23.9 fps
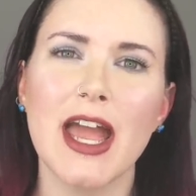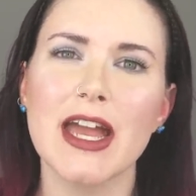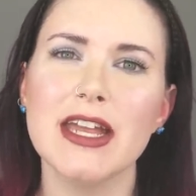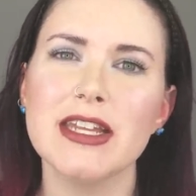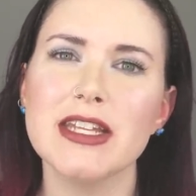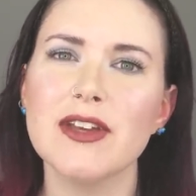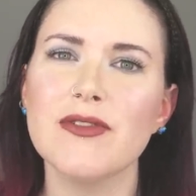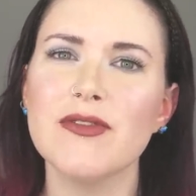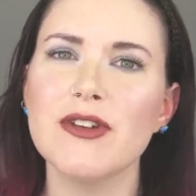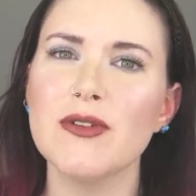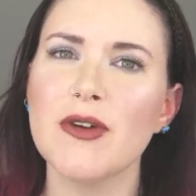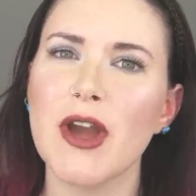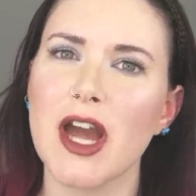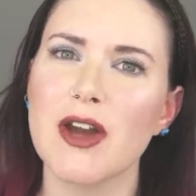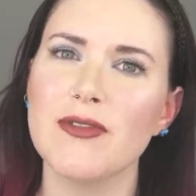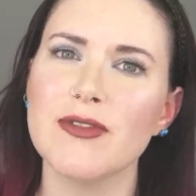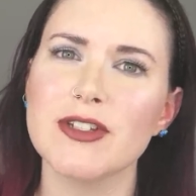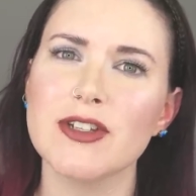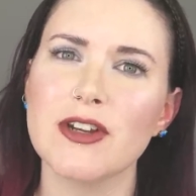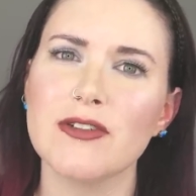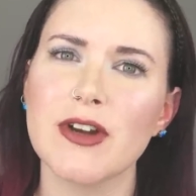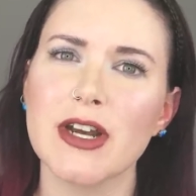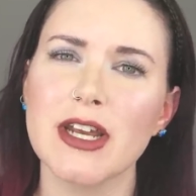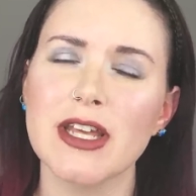And if you
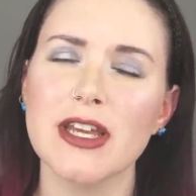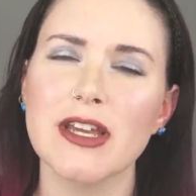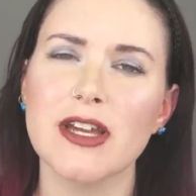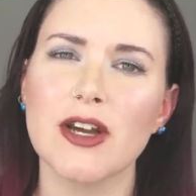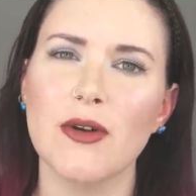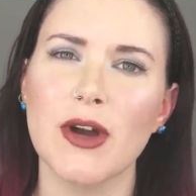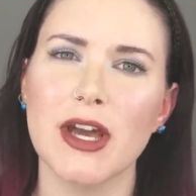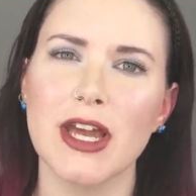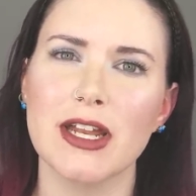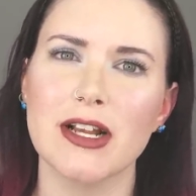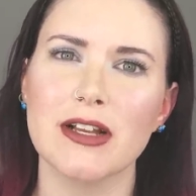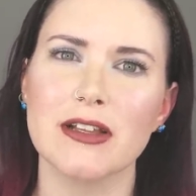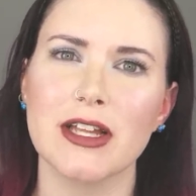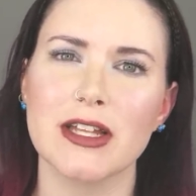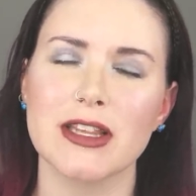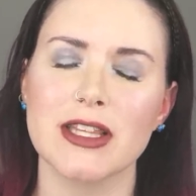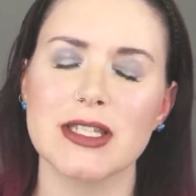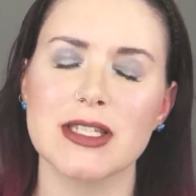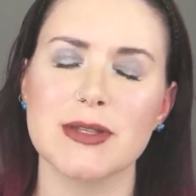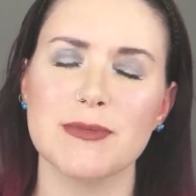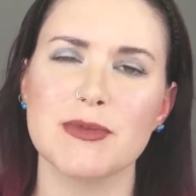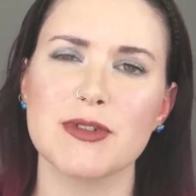haven't already, go ahead and click the